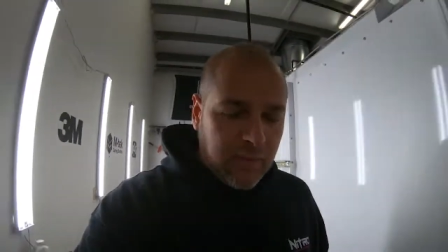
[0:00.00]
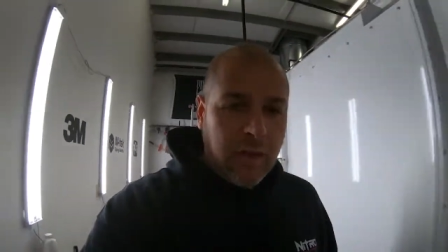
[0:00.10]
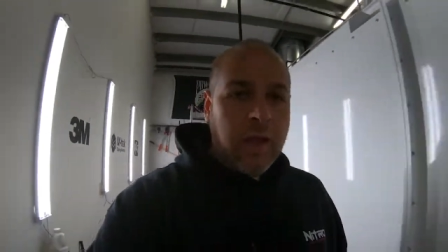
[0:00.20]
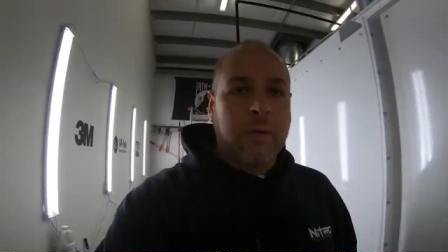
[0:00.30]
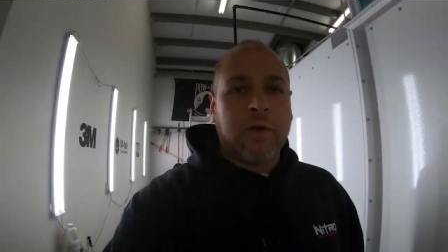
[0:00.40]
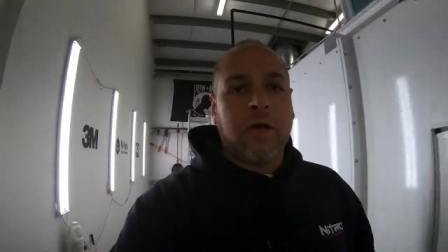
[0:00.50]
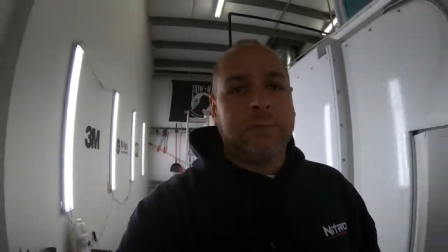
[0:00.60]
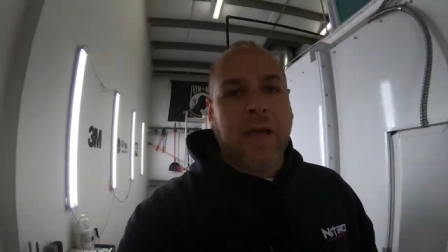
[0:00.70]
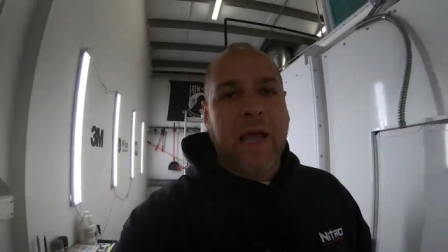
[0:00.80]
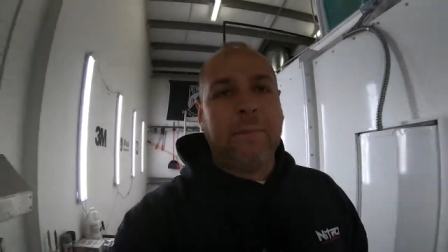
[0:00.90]

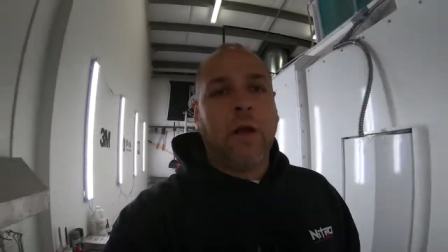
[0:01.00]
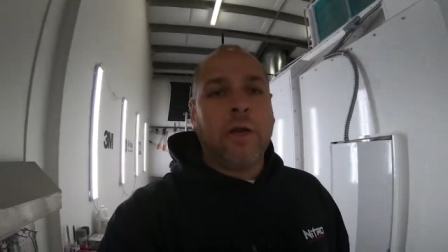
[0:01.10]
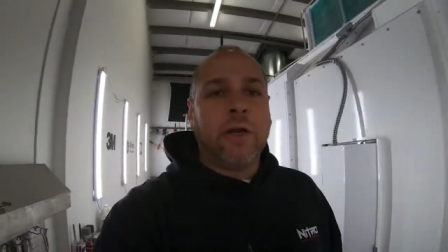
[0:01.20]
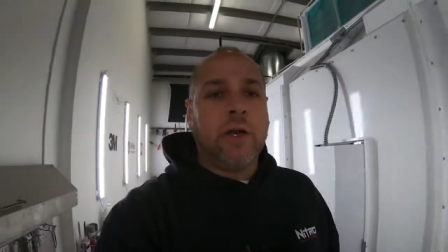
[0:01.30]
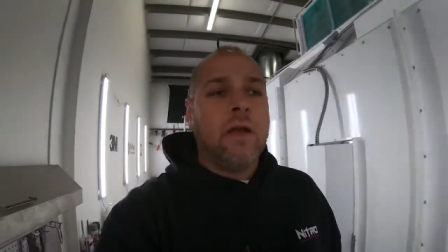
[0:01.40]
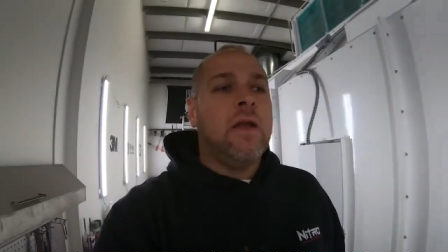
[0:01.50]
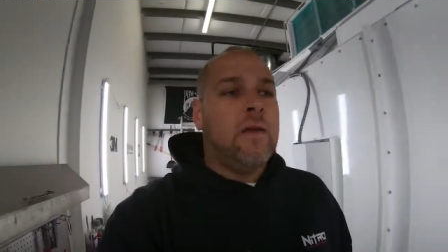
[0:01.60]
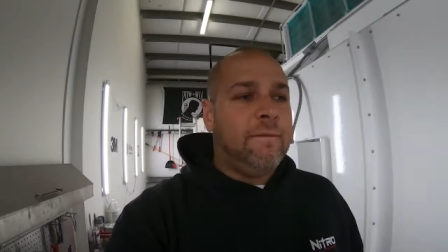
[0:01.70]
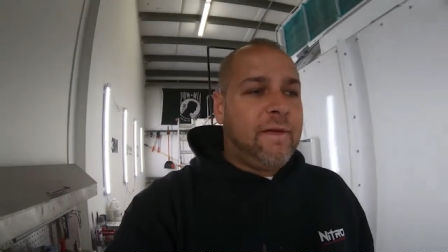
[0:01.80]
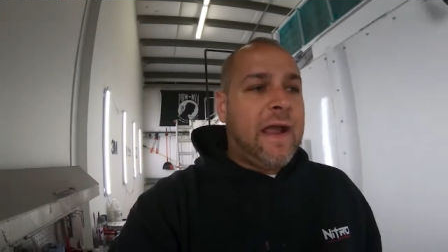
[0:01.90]
called Barker
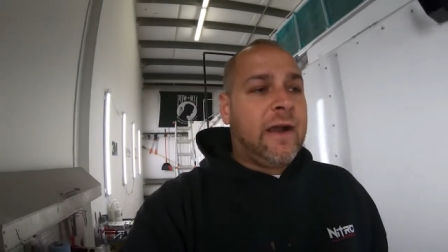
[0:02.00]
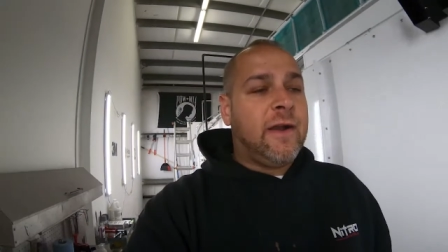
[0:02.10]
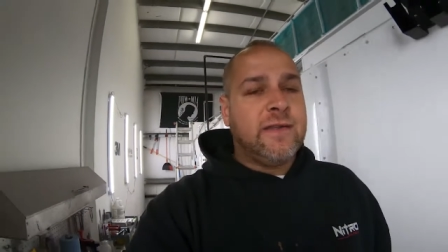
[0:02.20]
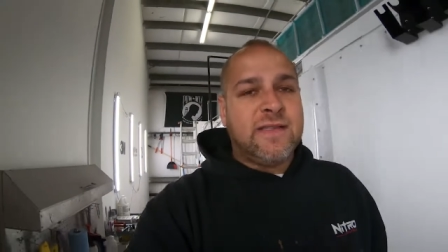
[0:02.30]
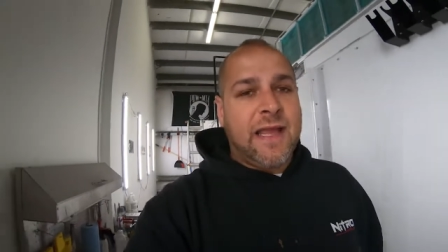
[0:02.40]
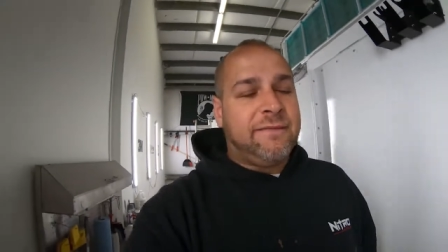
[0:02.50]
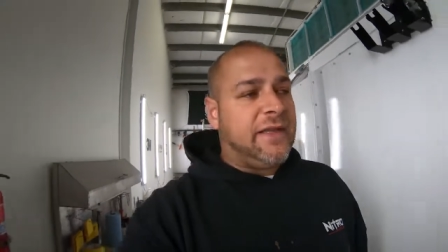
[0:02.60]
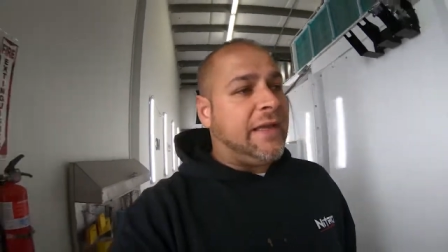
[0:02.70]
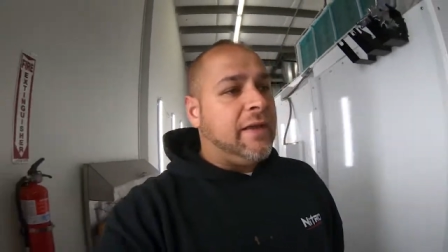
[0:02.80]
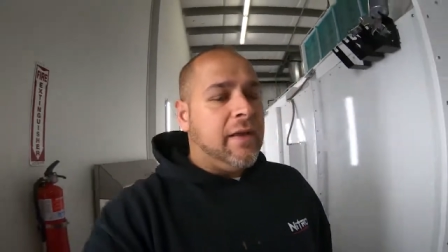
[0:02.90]
Fire and
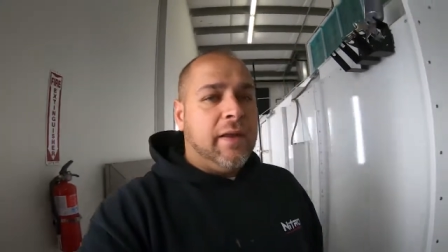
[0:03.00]
Safety.